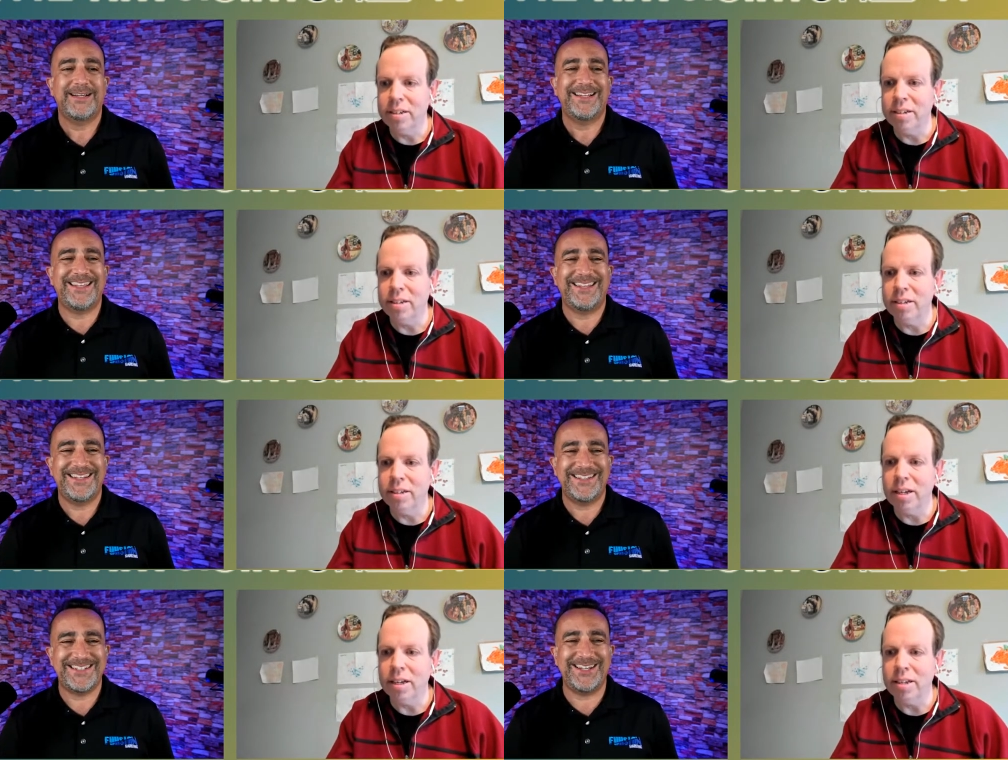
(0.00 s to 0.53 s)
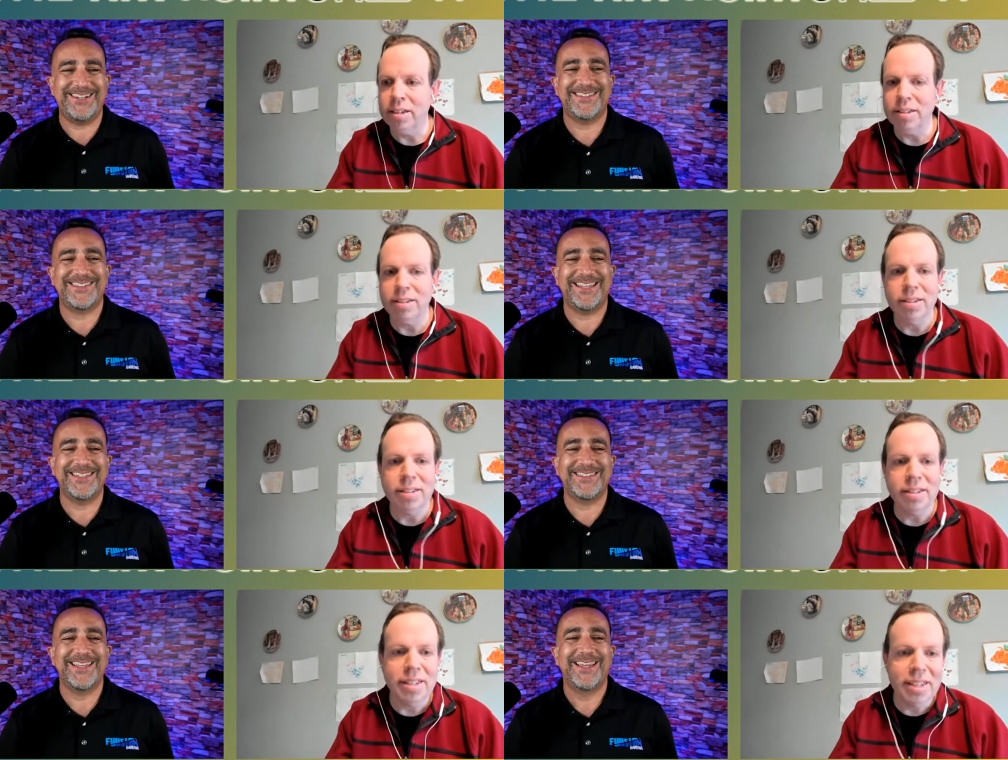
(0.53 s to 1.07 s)
Speaker 1: yes. she,
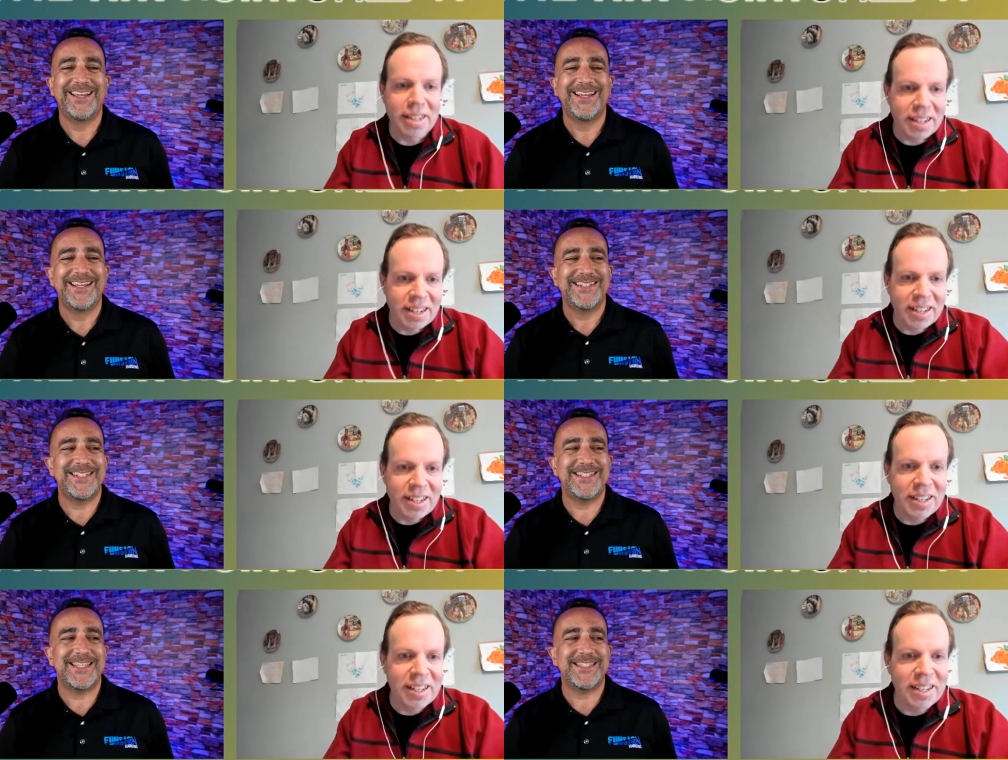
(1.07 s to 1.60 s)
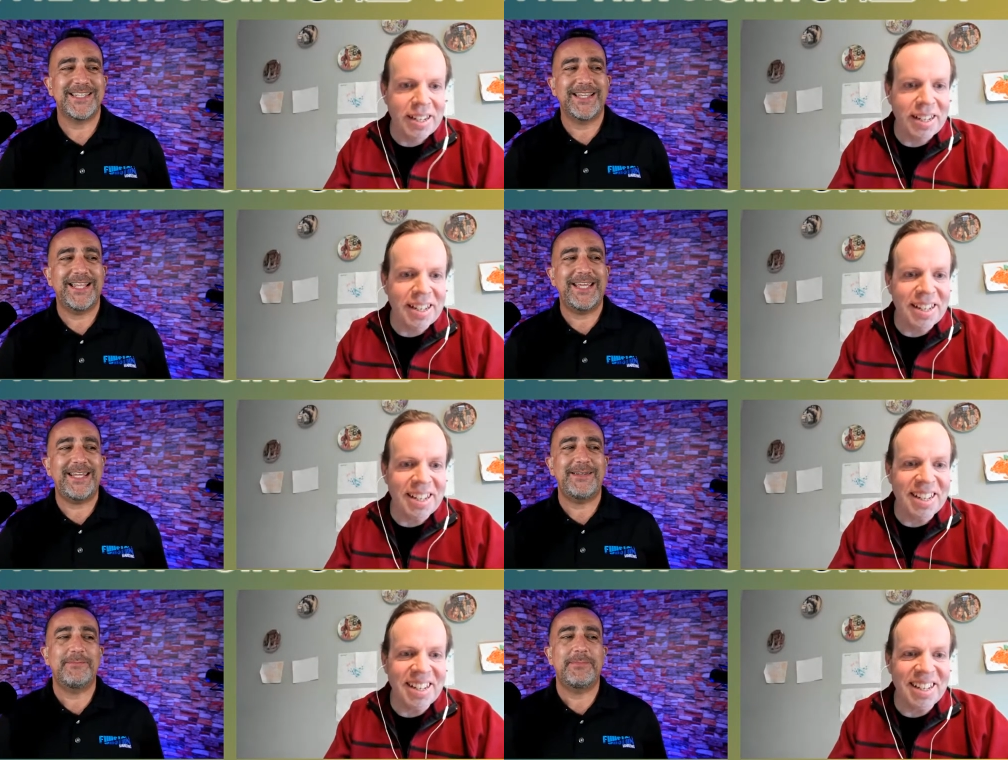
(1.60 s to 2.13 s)
says, she says
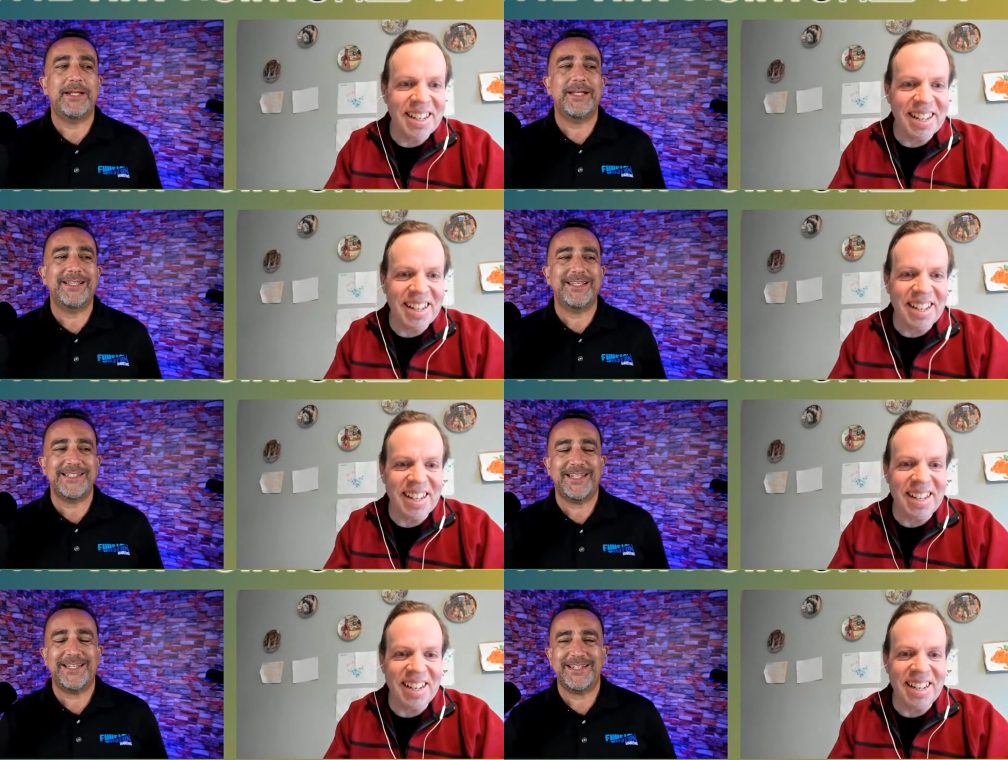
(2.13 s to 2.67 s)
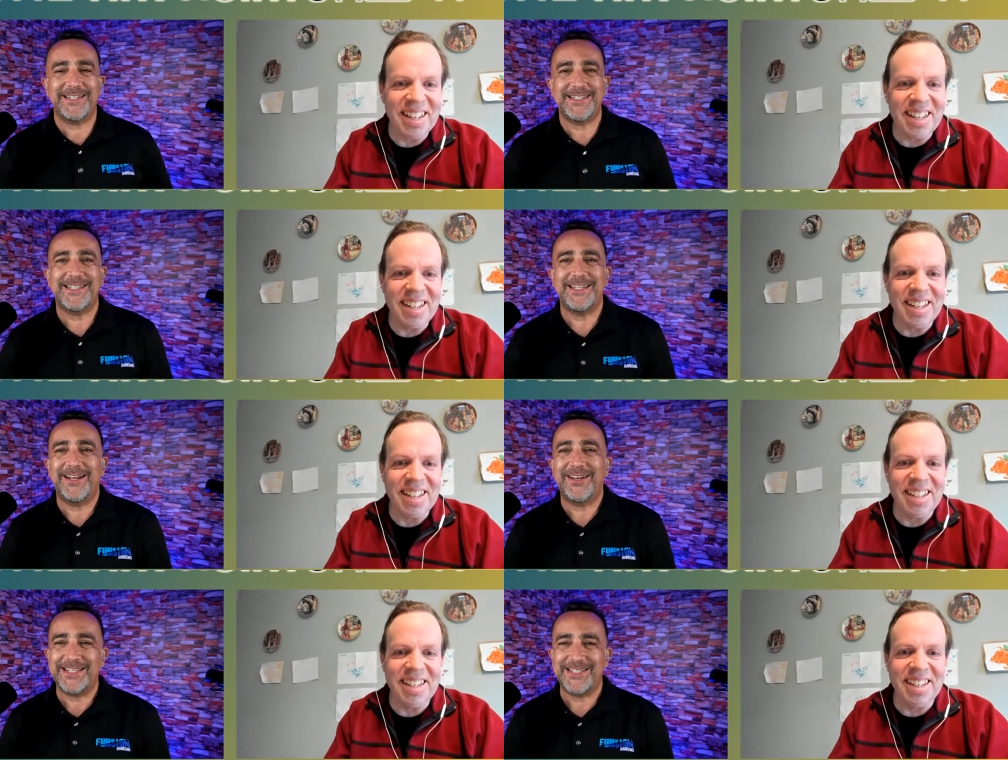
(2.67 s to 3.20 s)
late, but at least I get to see.
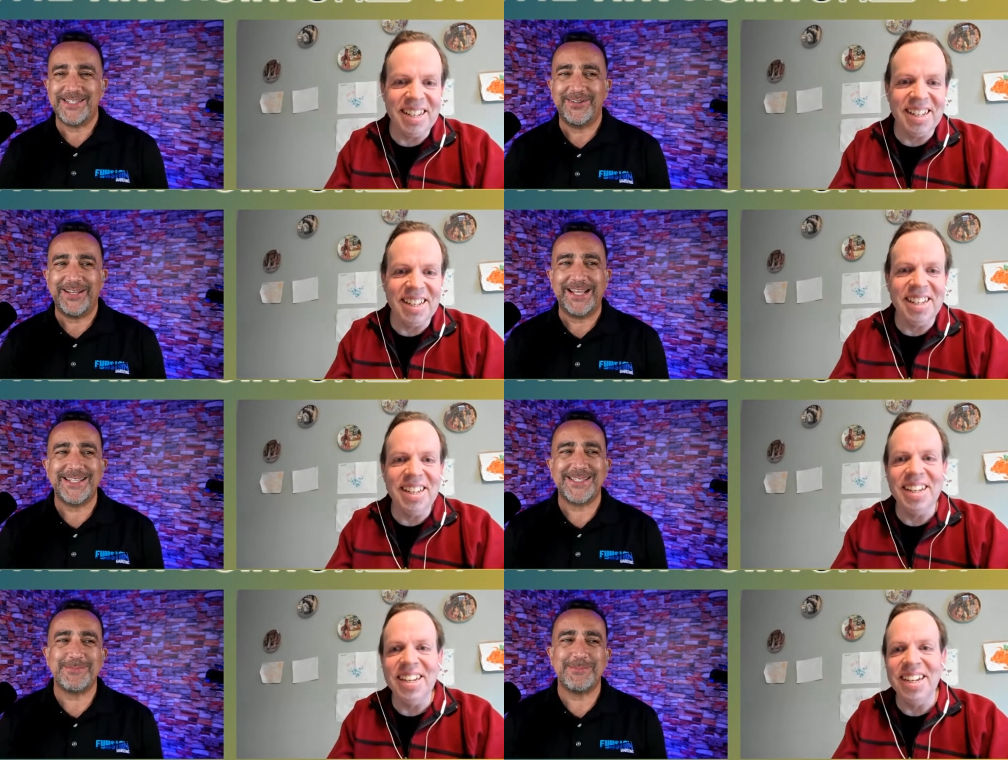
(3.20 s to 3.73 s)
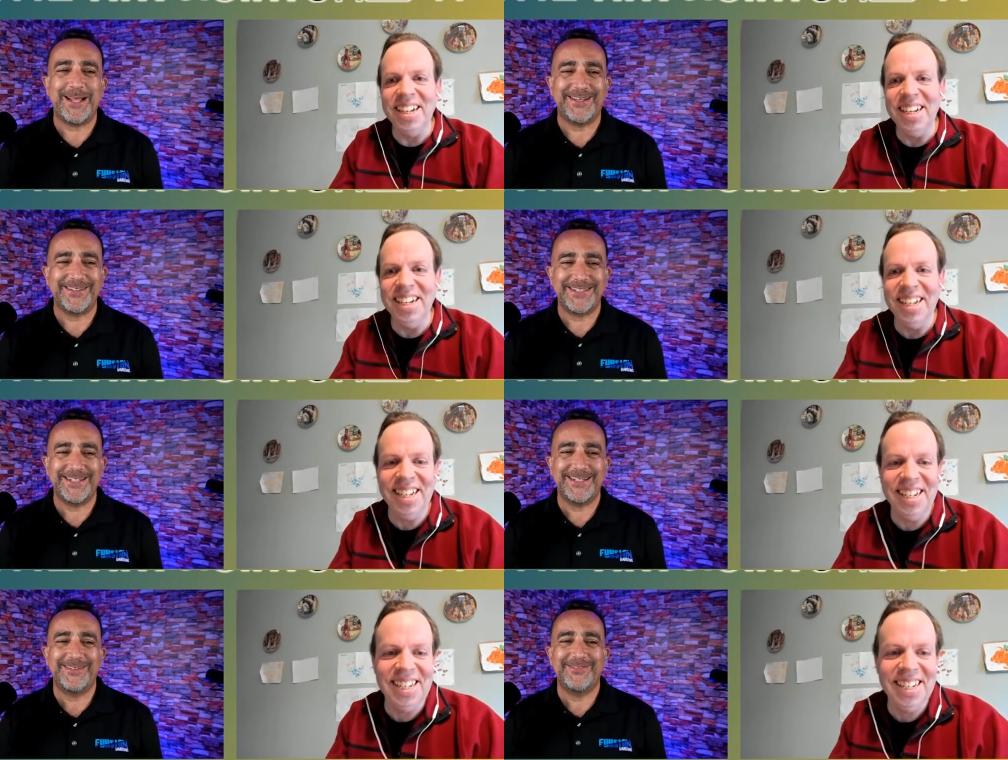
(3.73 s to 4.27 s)
Okay, so we got a smile
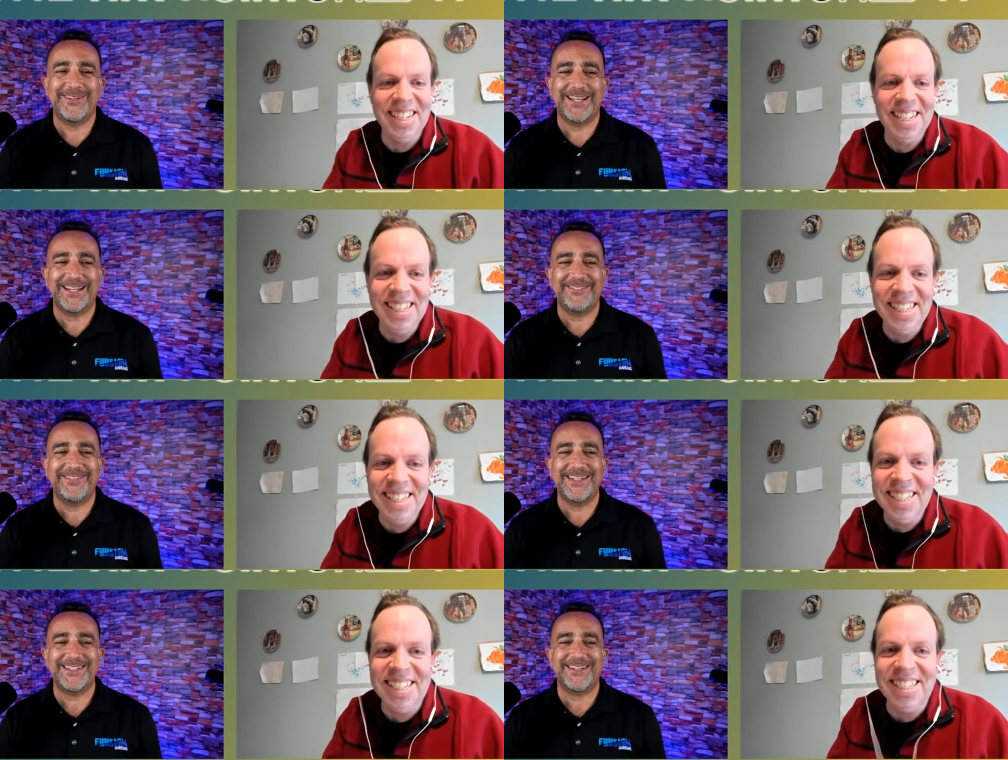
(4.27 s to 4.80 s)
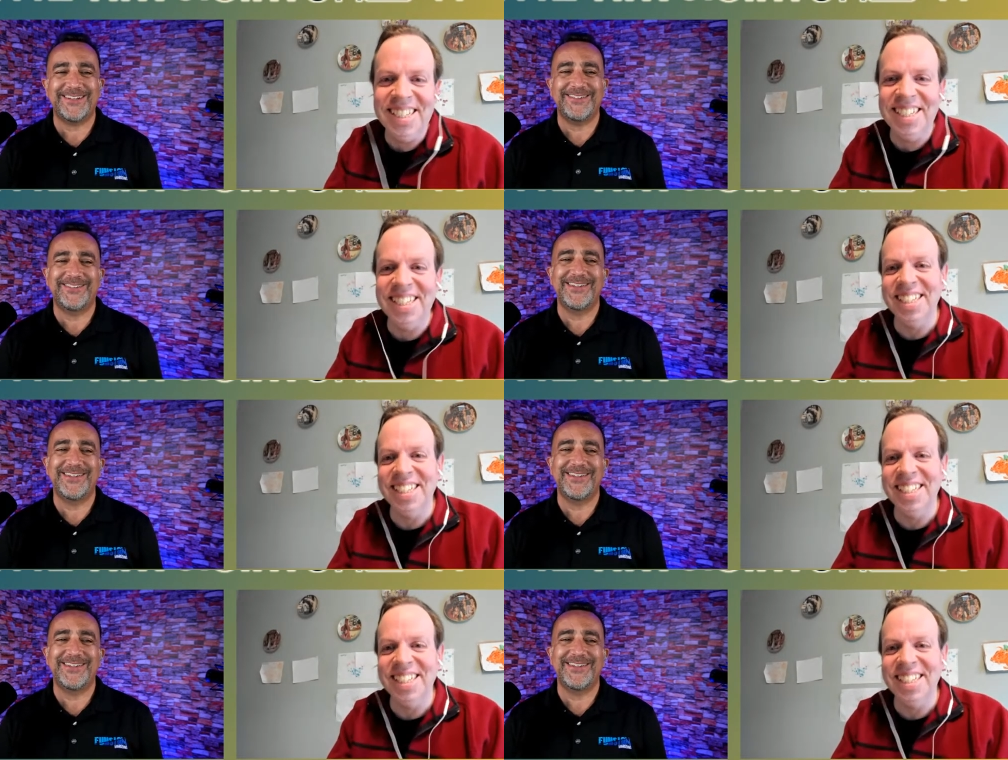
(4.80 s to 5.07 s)
We got to make sure.